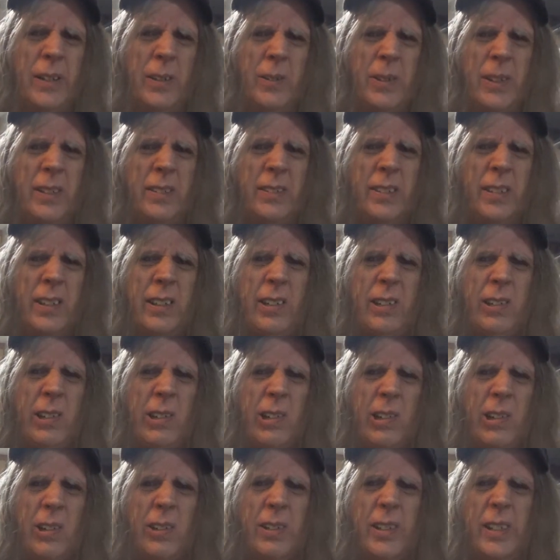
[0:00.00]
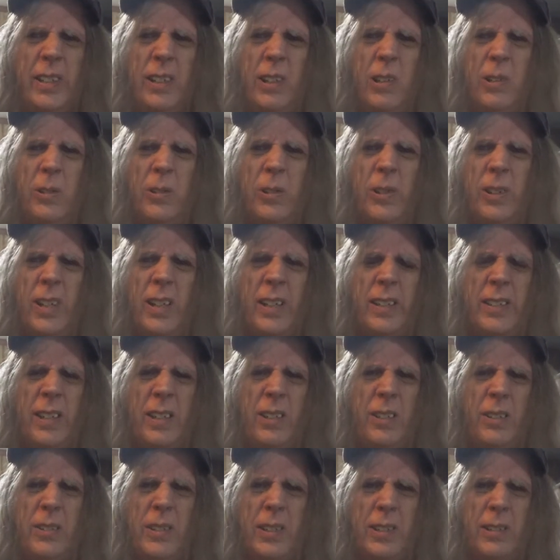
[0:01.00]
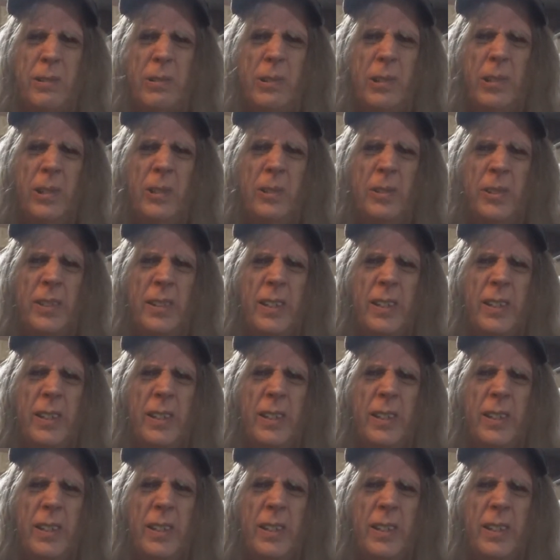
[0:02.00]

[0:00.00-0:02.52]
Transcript: they're insecure, and they know they're not telling the truth,